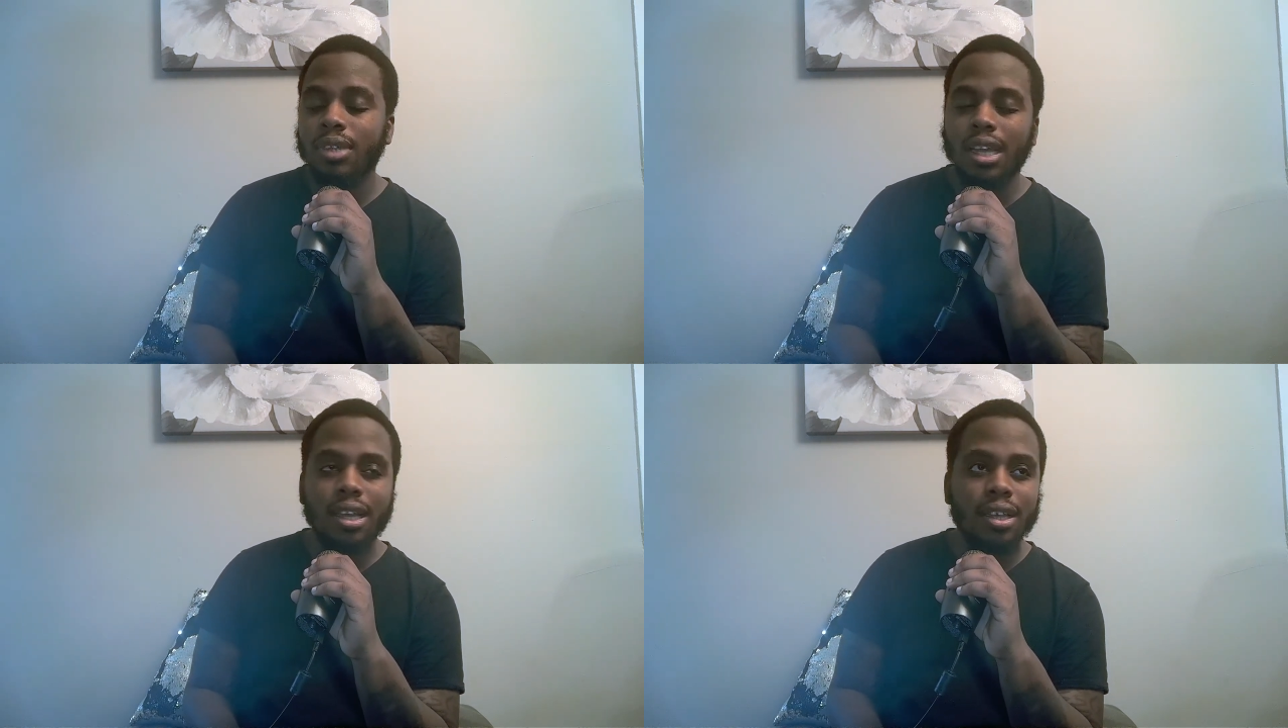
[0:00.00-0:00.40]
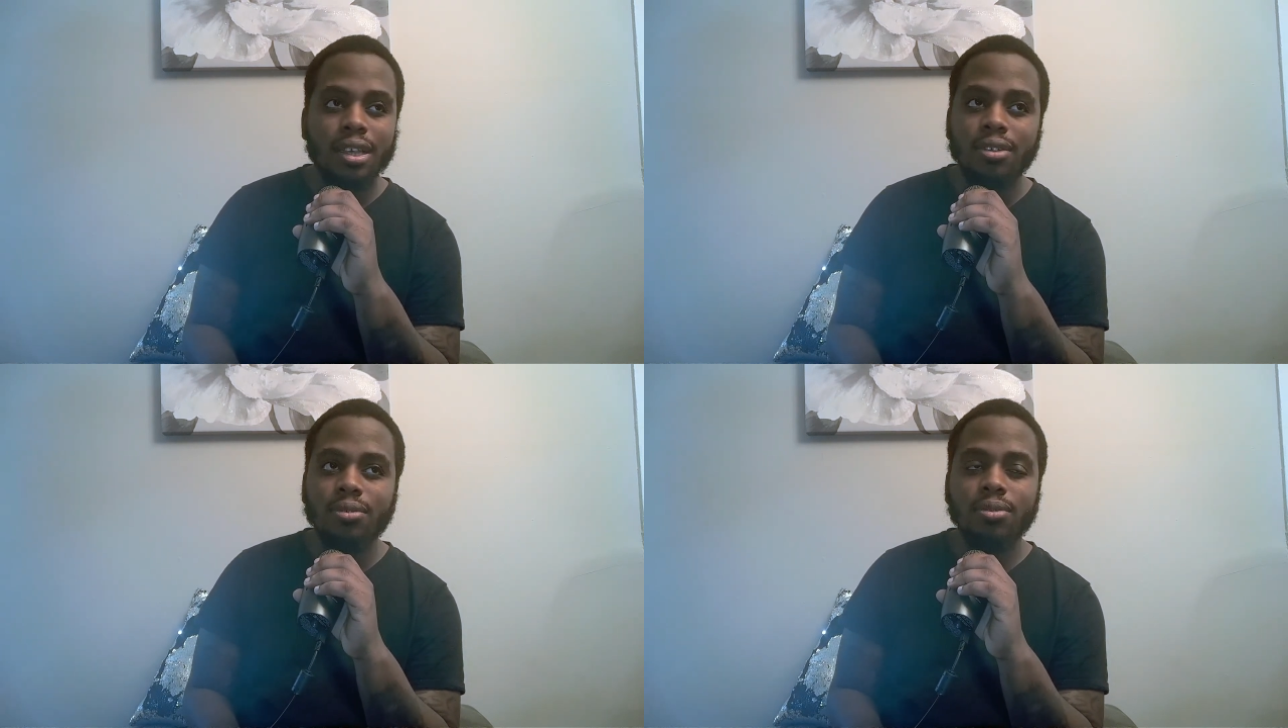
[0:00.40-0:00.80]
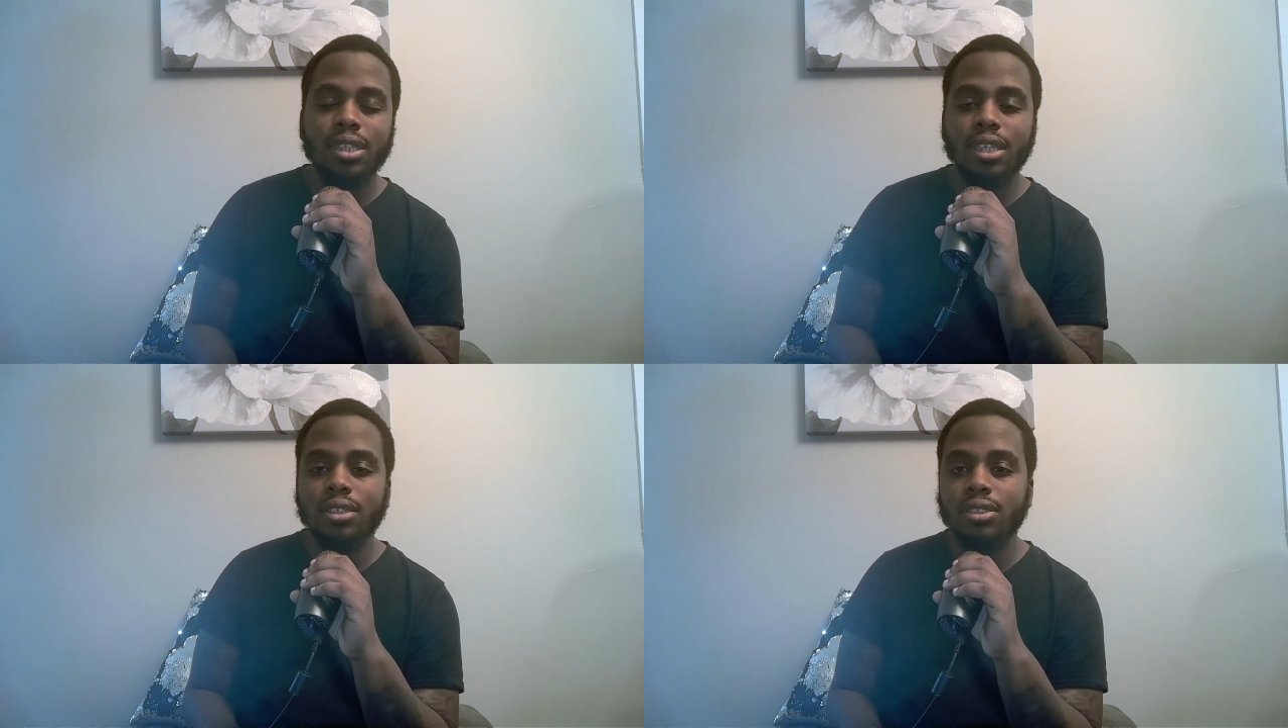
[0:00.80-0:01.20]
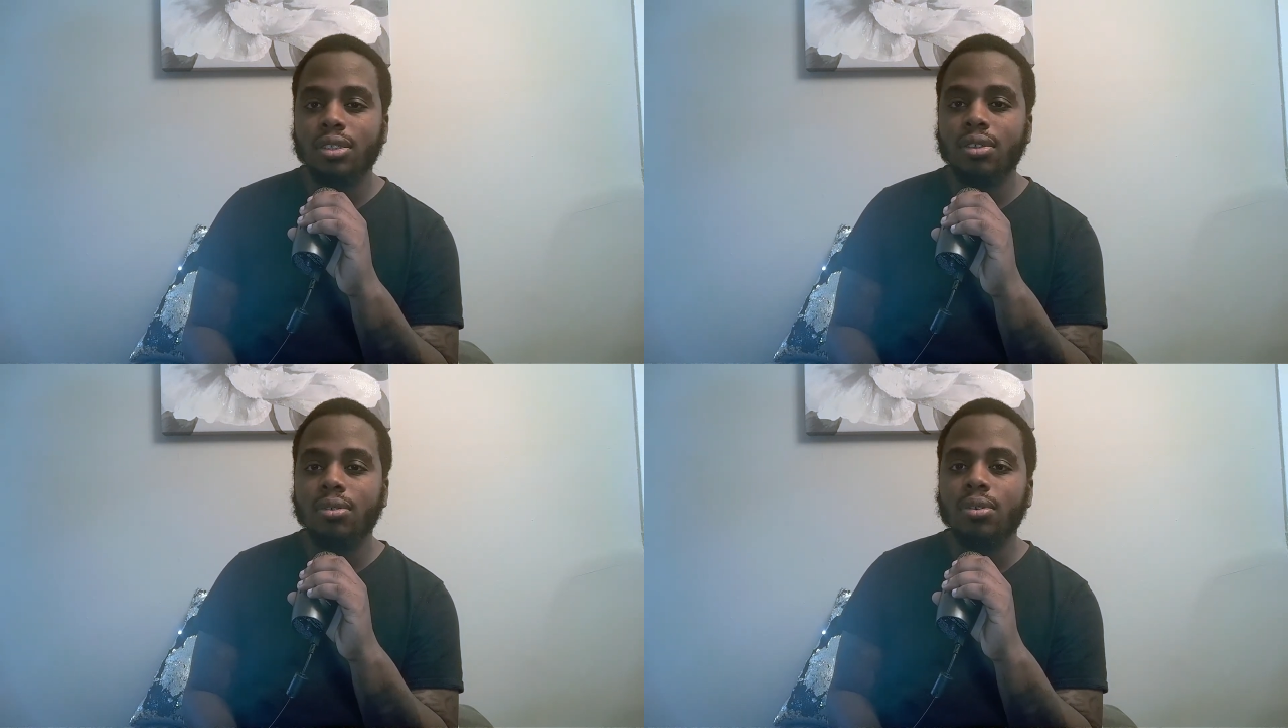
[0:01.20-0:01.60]
I, I don't think
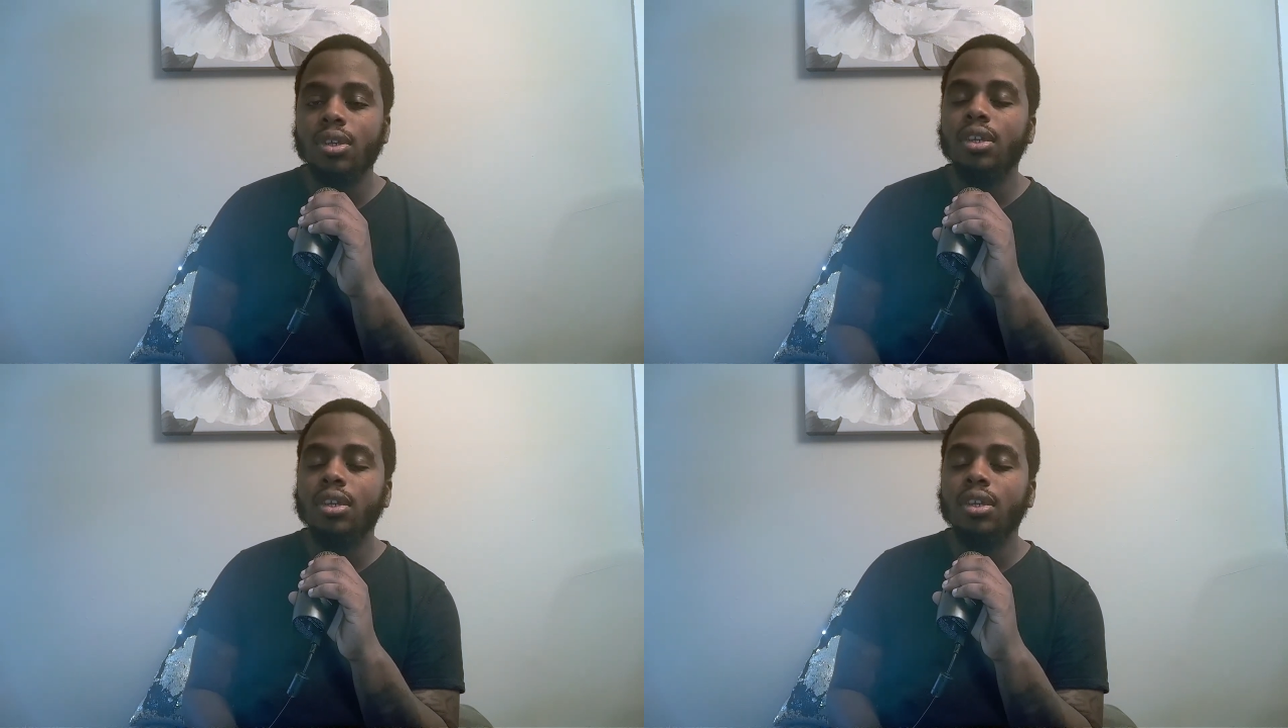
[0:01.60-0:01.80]
so.